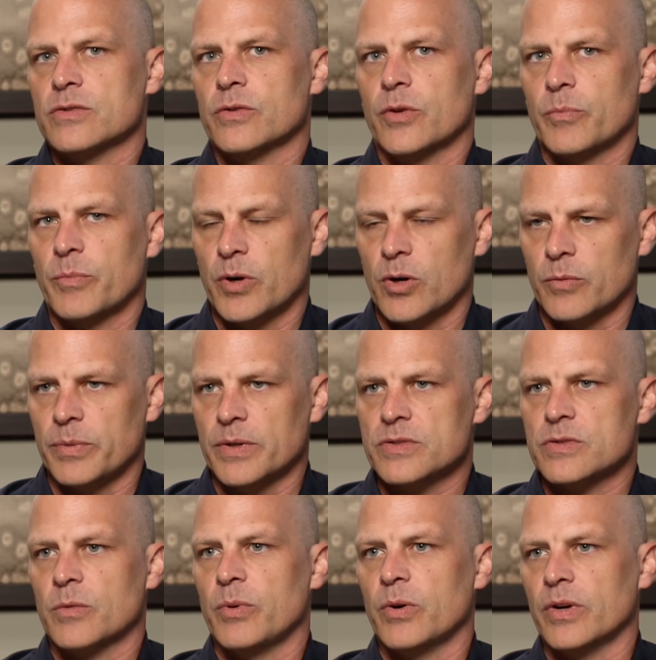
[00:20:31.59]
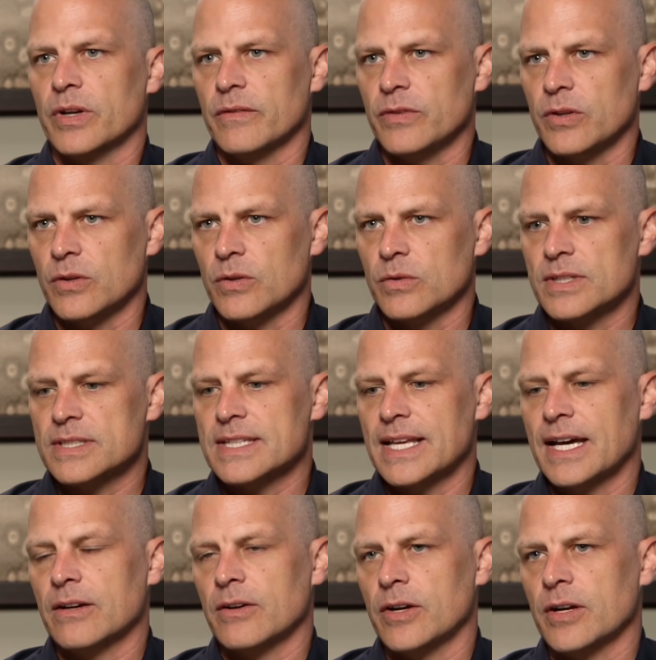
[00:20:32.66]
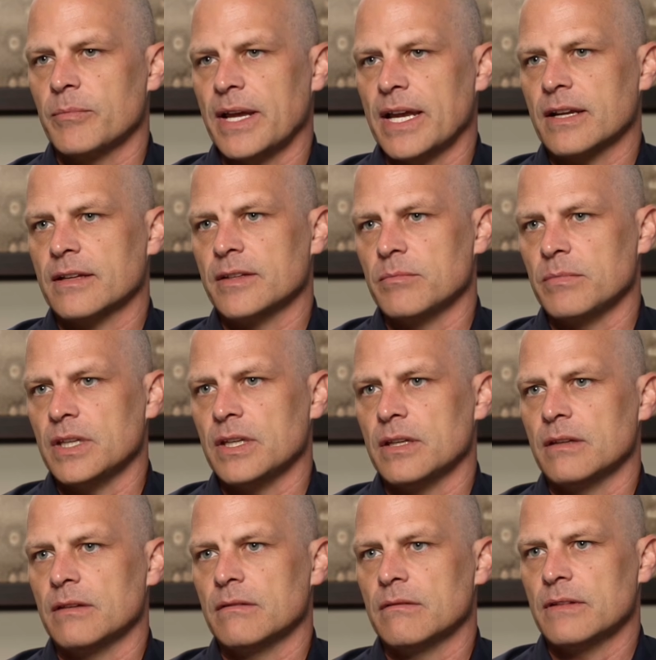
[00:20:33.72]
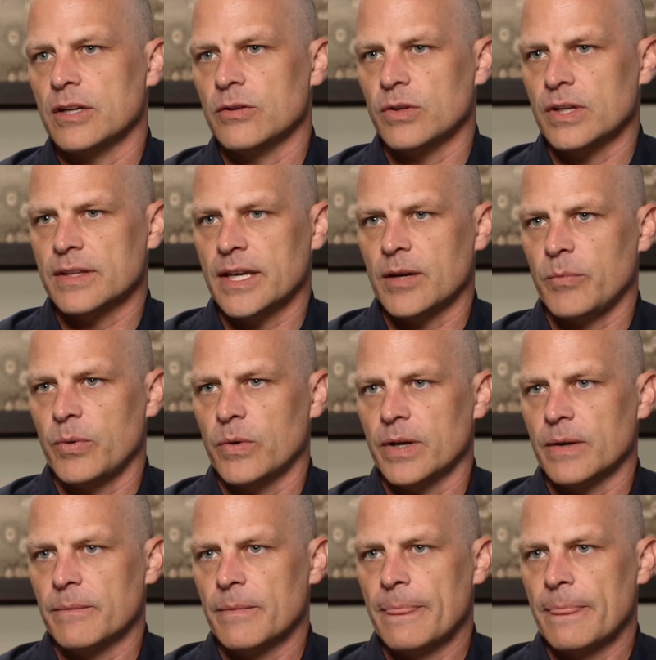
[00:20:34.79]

or the purpose or point of view does not automatically mean then you get that point.